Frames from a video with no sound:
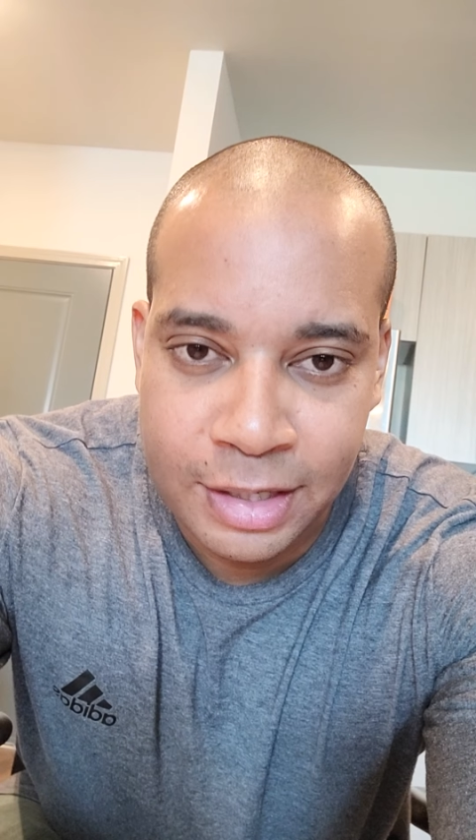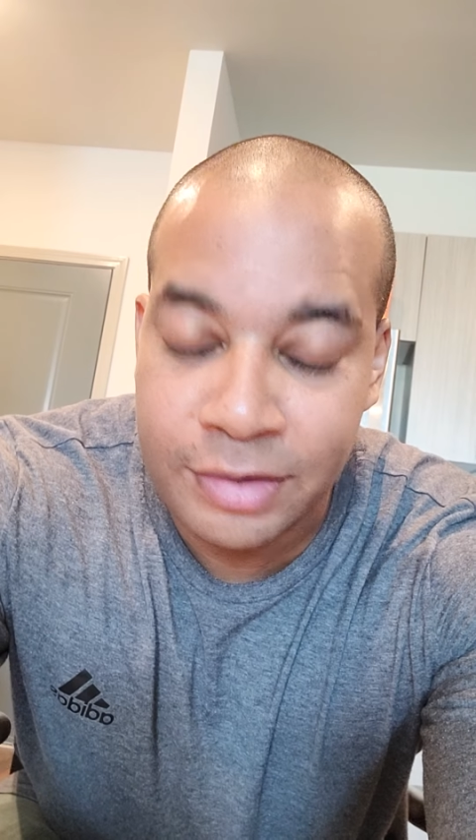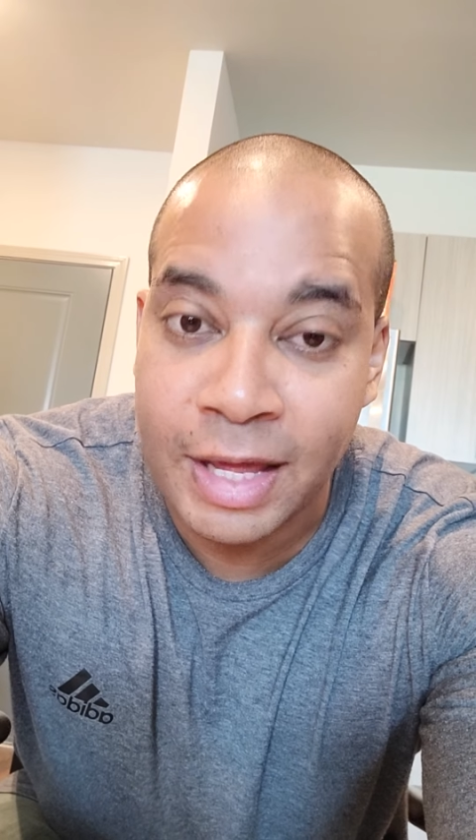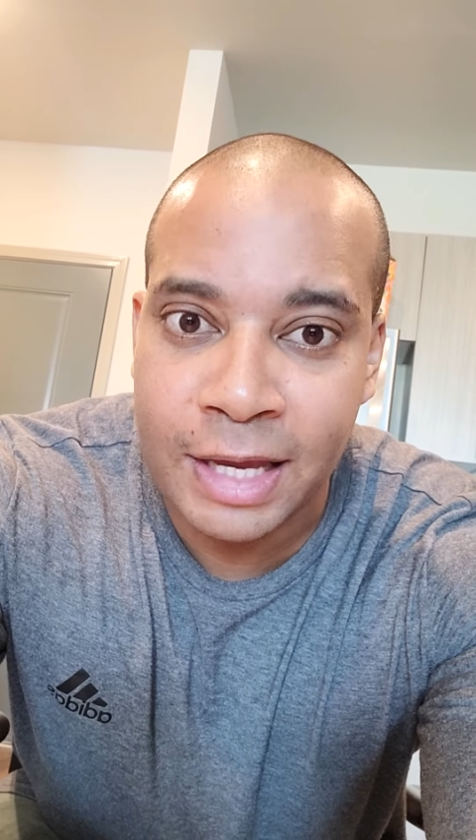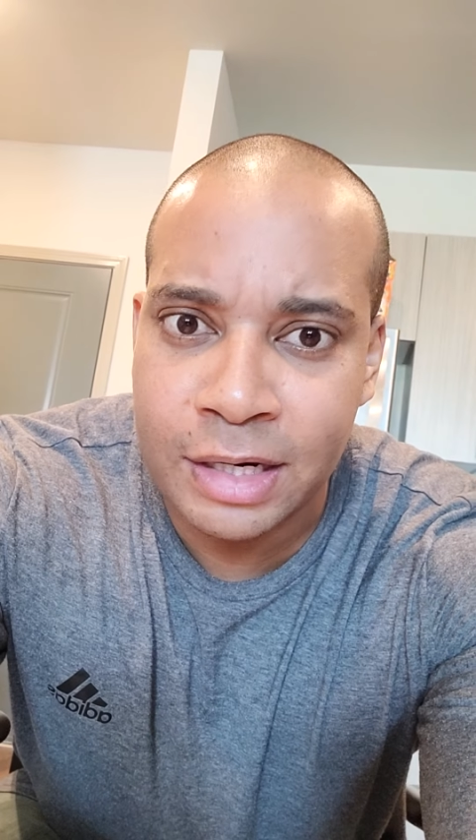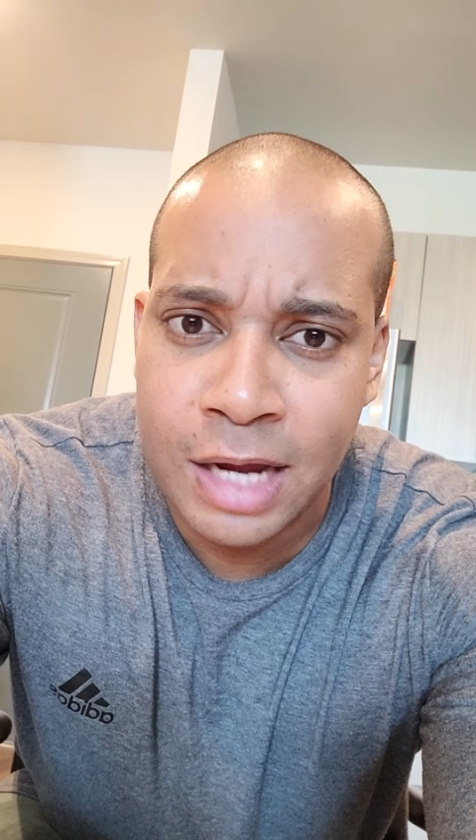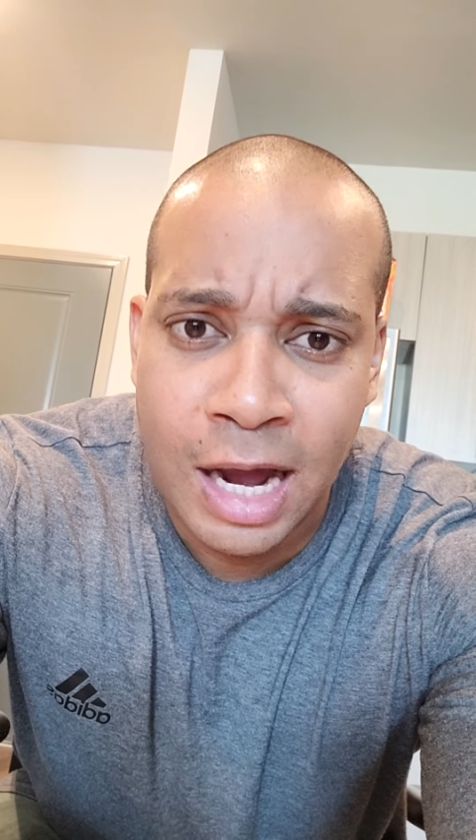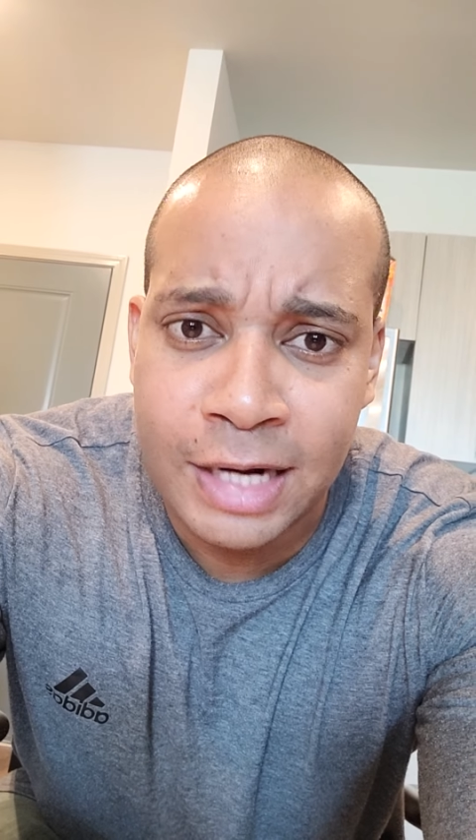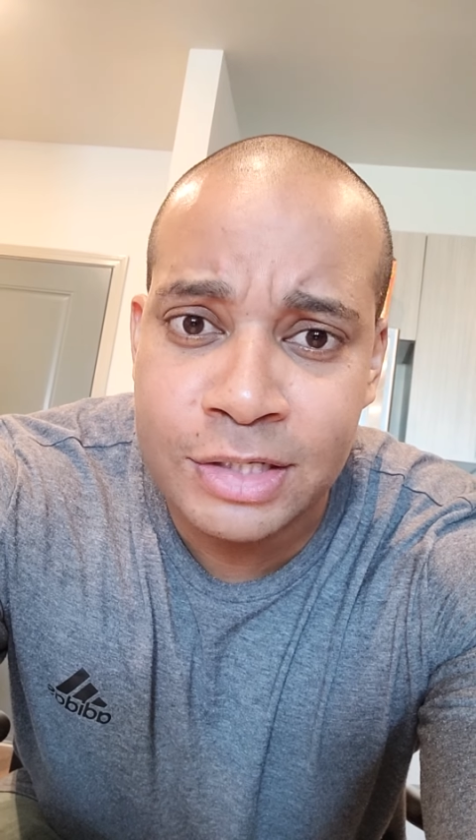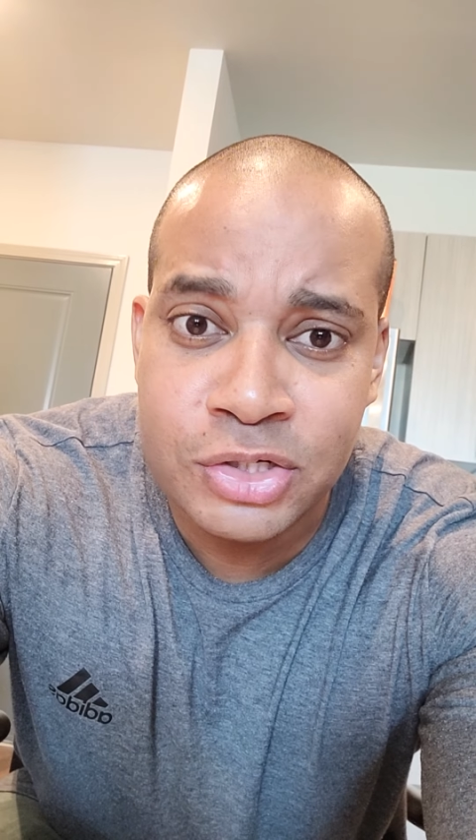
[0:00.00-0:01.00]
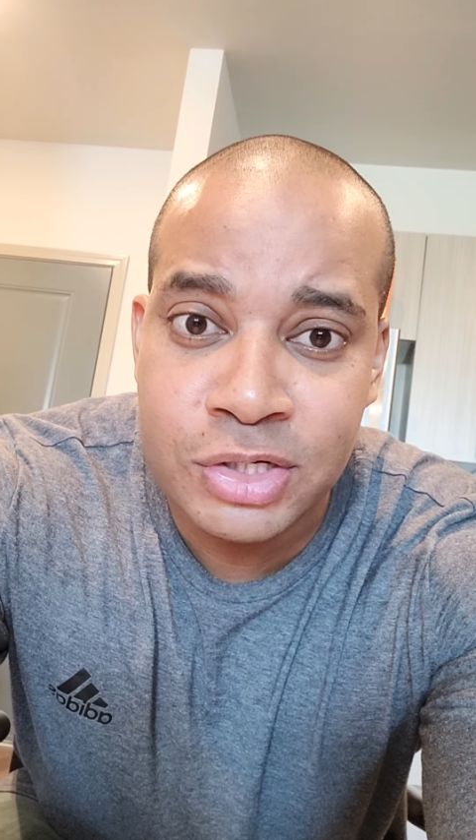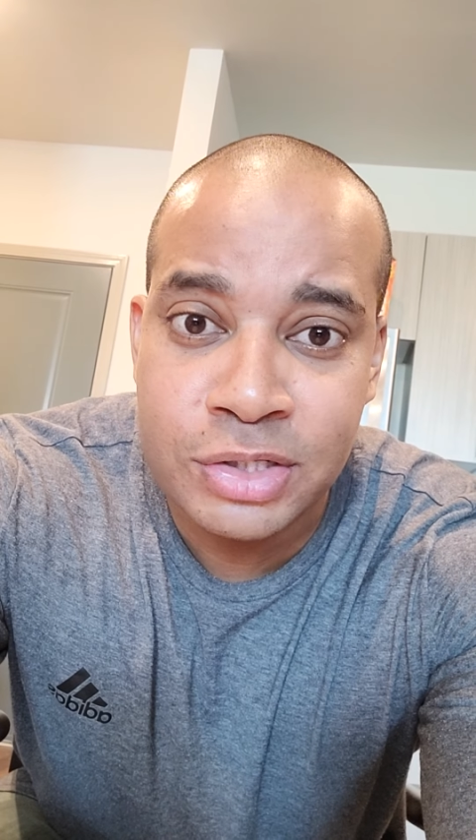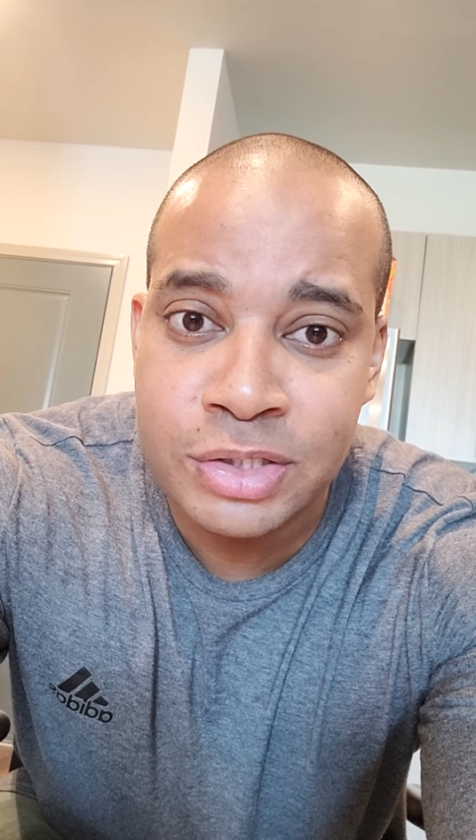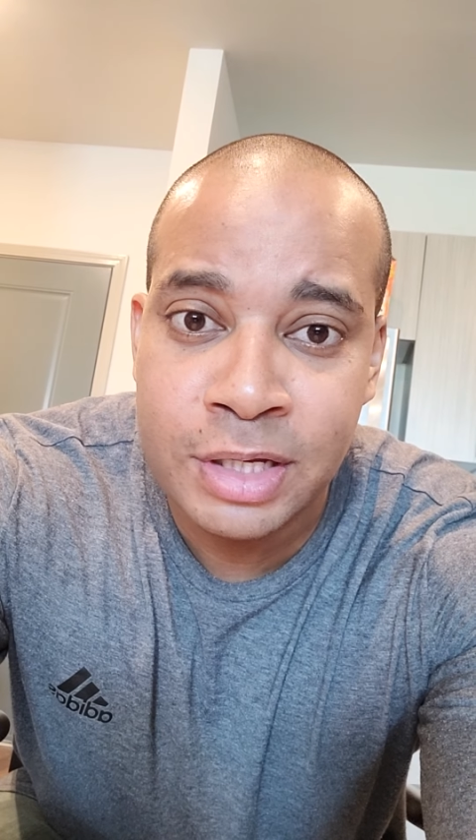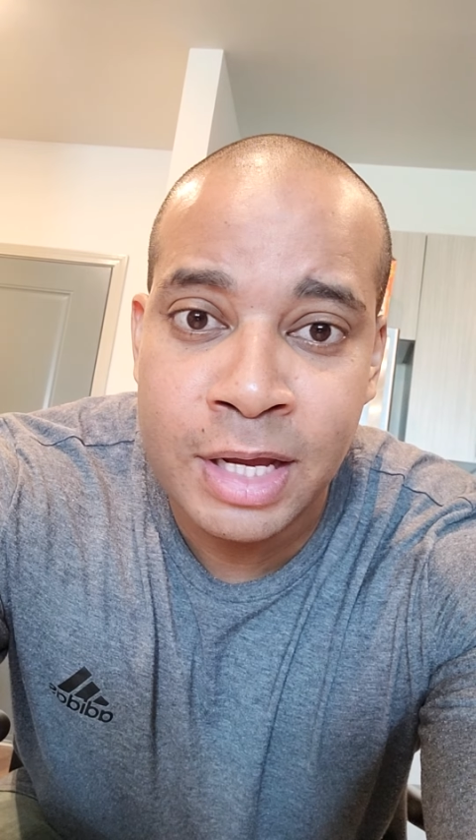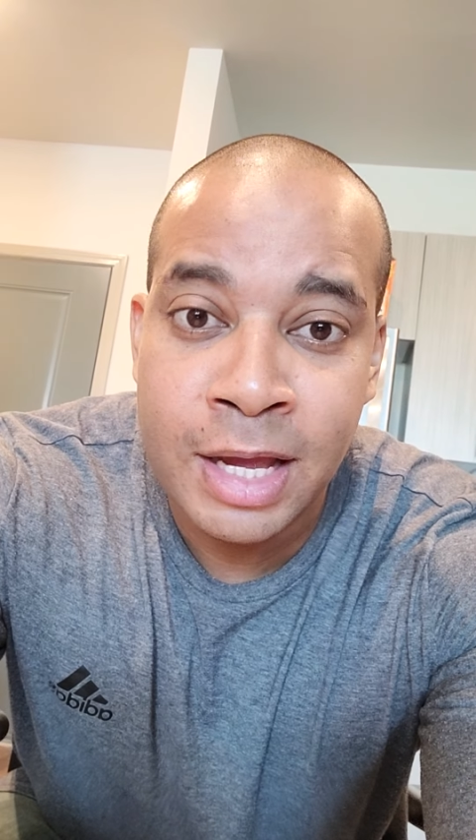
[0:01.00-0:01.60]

And that God is just